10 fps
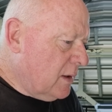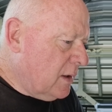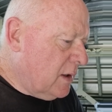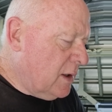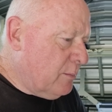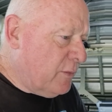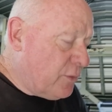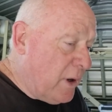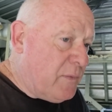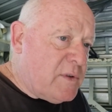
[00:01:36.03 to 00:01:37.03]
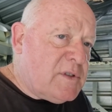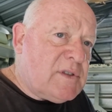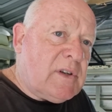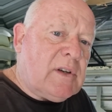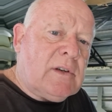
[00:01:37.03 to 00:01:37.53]
Um, throughout this
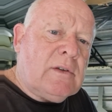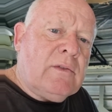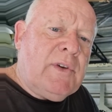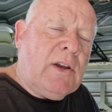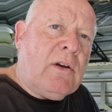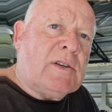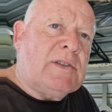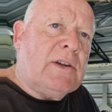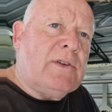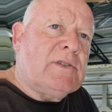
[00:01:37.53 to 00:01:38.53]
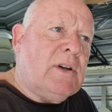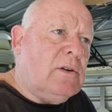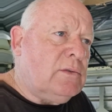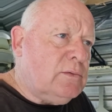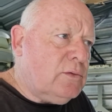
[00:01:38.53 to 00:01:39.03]
uh, vlog series,
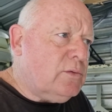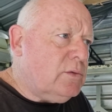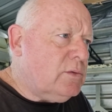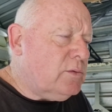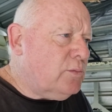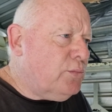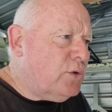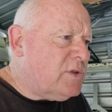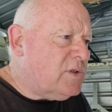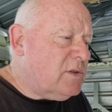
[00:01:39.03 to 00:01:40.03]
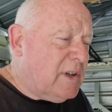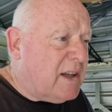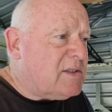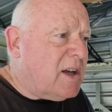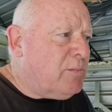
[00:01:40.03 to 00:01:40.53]
I'll put
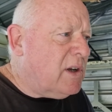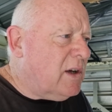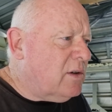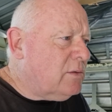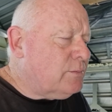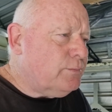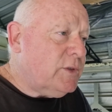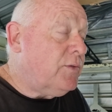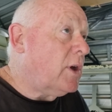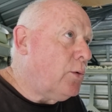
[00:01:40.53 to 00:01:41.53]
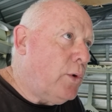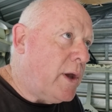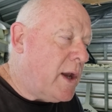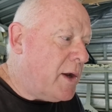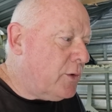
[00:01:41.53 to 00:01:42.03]
links down below if I can work
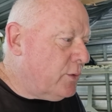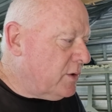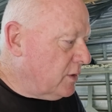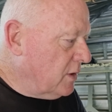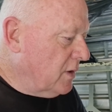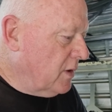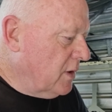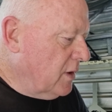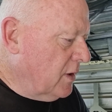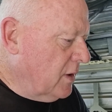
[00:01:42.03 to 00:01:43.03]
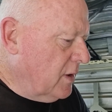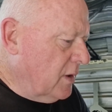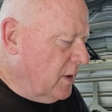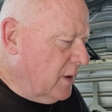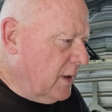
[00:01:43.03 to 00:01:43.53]
out how to do it.
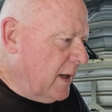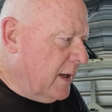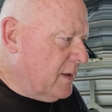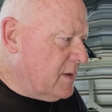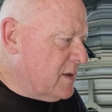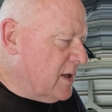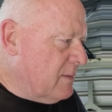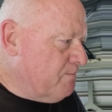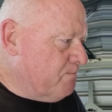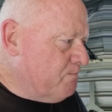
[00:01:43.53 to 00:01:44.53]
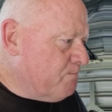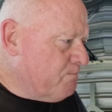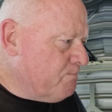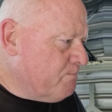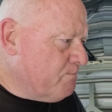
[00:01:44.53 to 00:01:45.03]
And um,
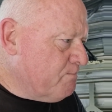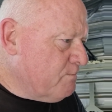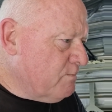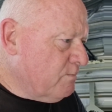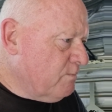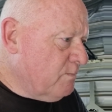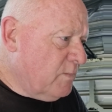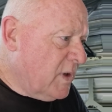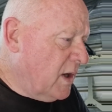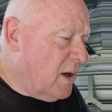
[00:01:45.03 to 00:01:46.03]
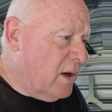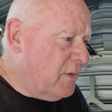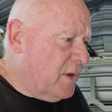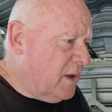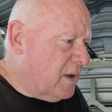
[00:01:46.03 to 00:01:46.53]
yeah, I
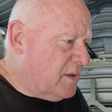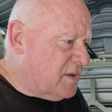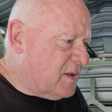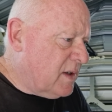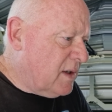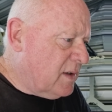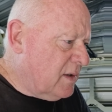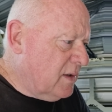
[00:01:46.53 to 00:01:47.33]
think it's uh,